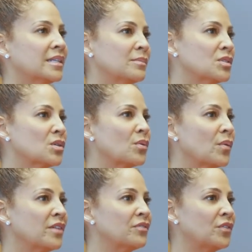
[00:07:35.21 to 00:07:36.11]
And I'm so
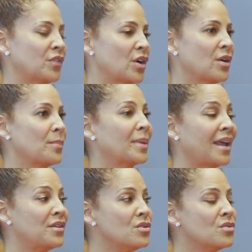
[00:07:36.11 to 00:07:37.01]
grateful for her, but
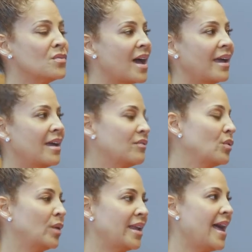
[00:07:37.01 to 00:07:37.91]
I knew not
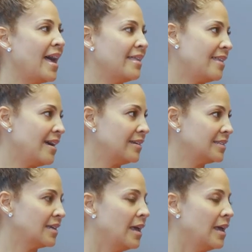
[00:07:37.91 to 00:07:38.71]
everyone had that. Yeah.